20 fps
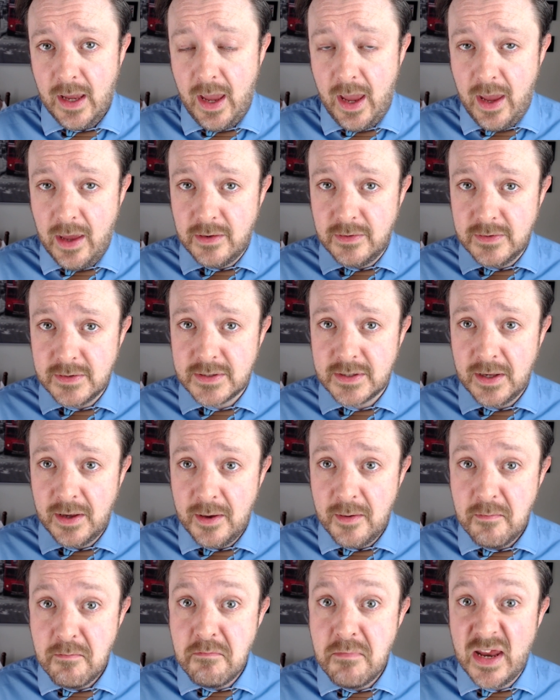Hence,
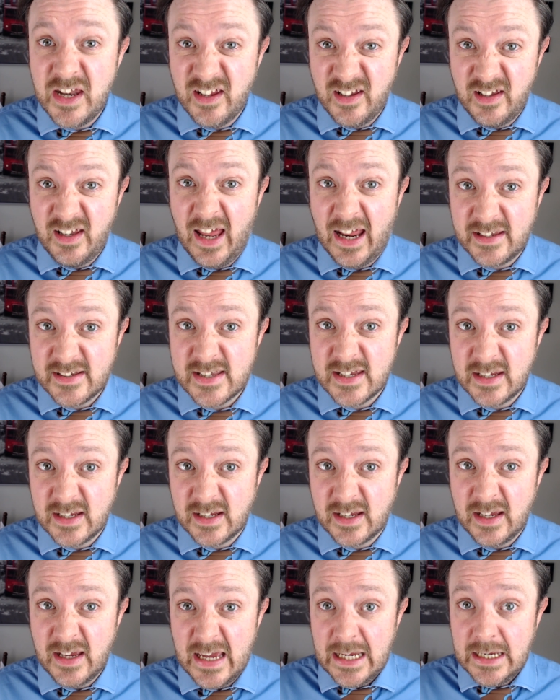
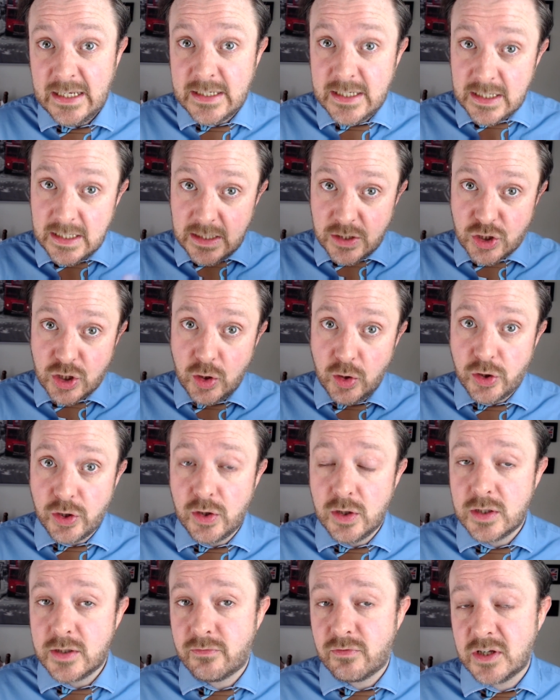Mid-Atlantic. Indeed,
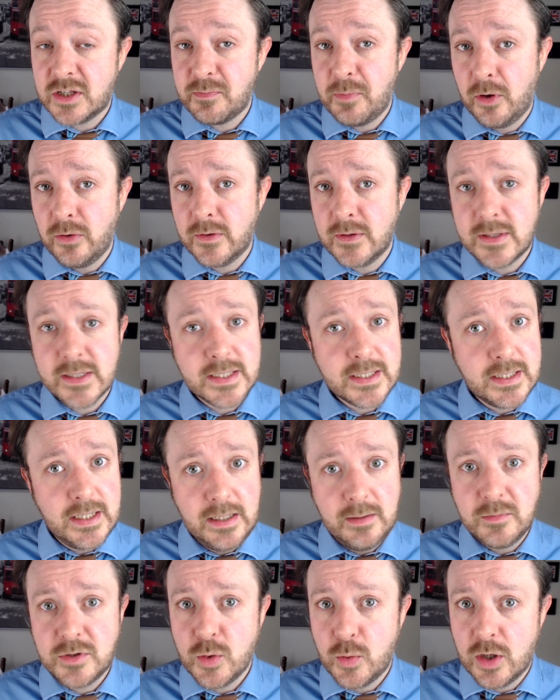two-thirds of respondents
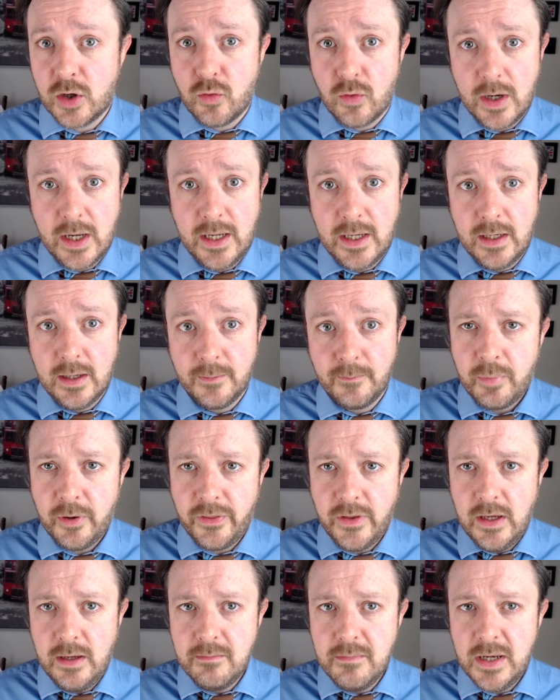seem to agree. But
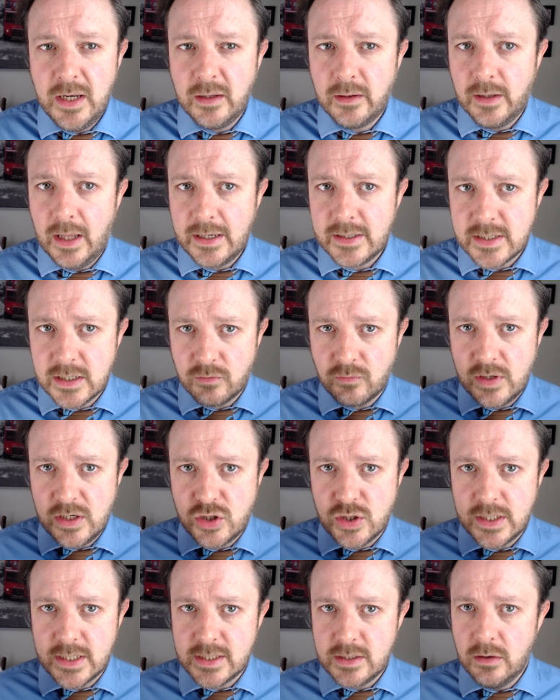the Mid-Atlantic
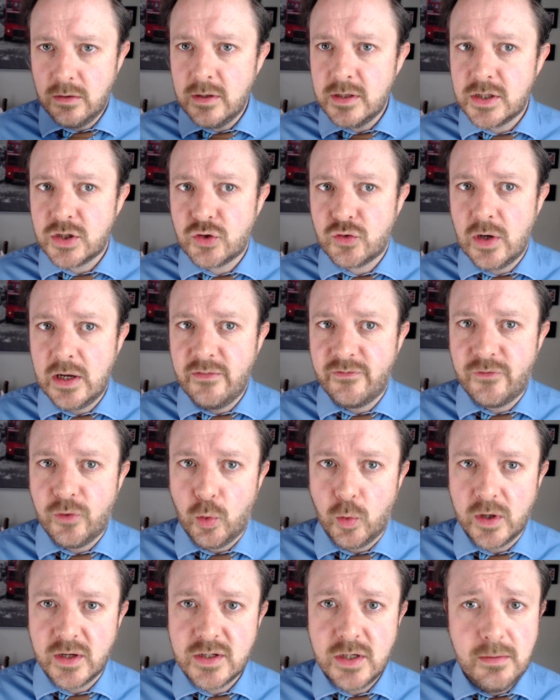region is not as
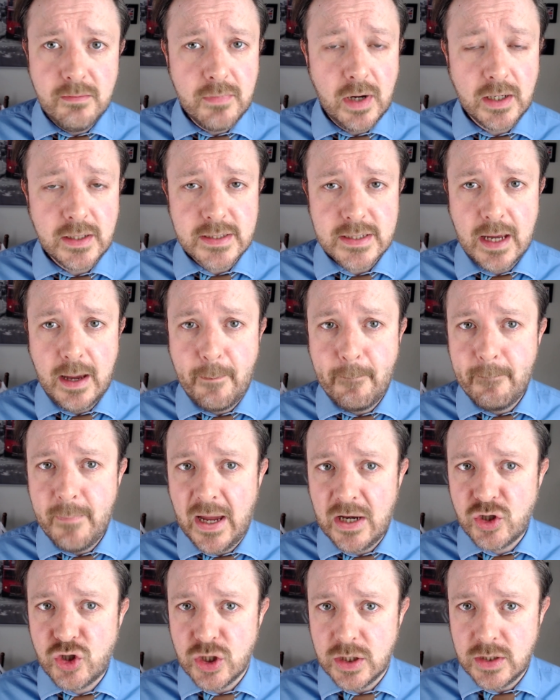straightforward as you might
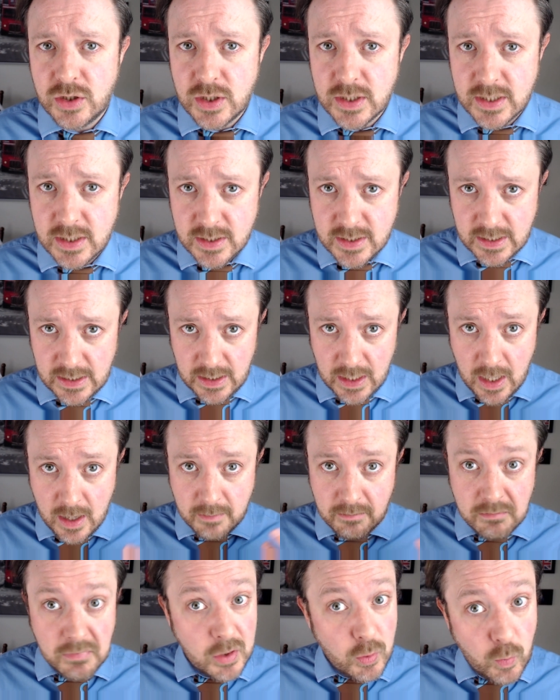imagine. Just as the
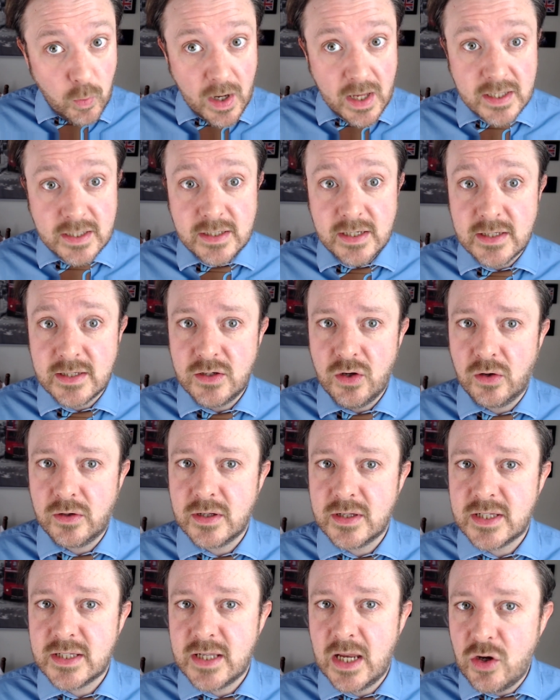Midwest is not
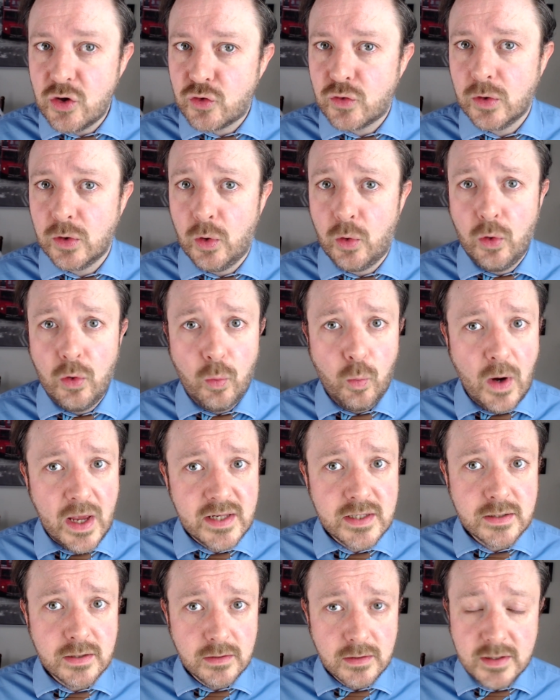as central or
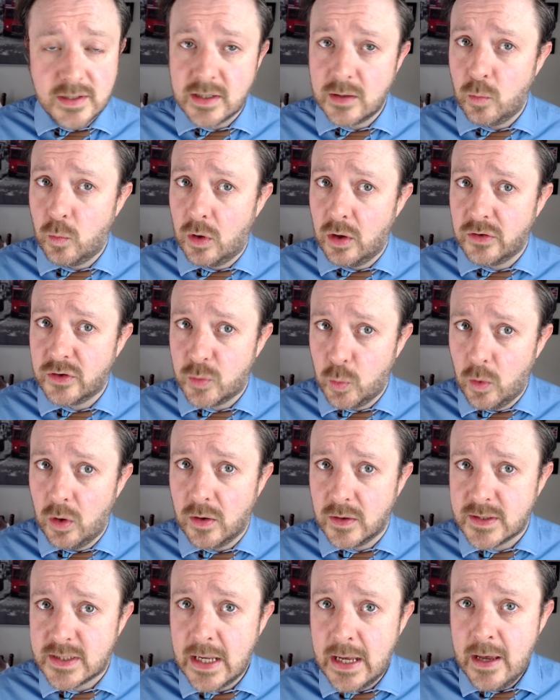western as it once
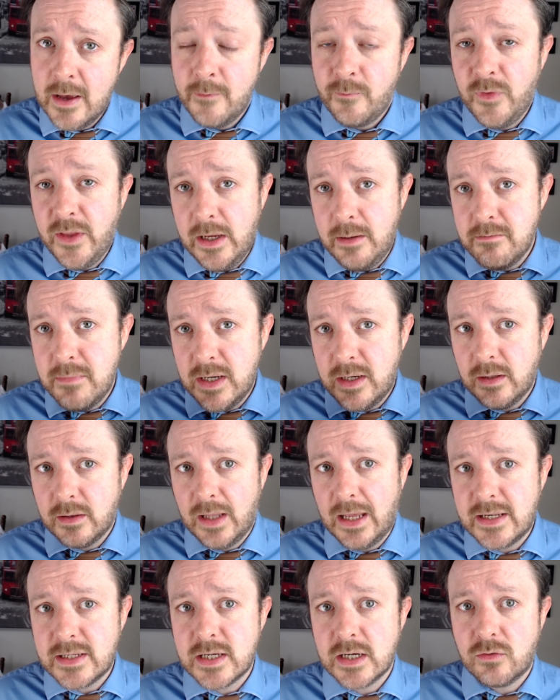was, the
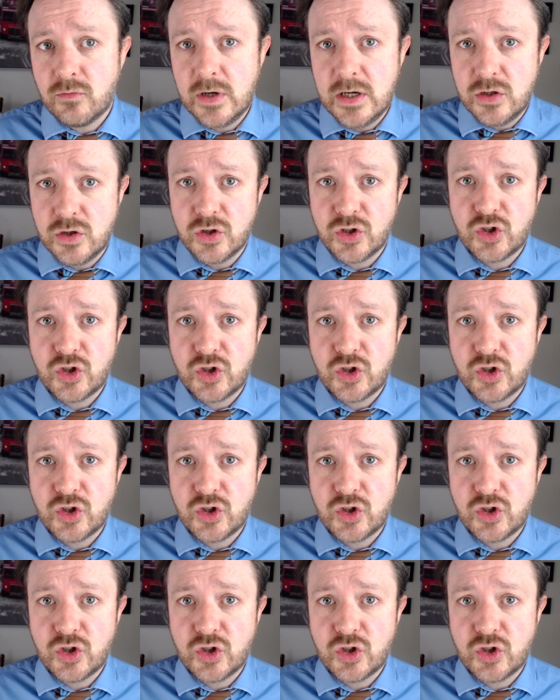Mid-Atlantic region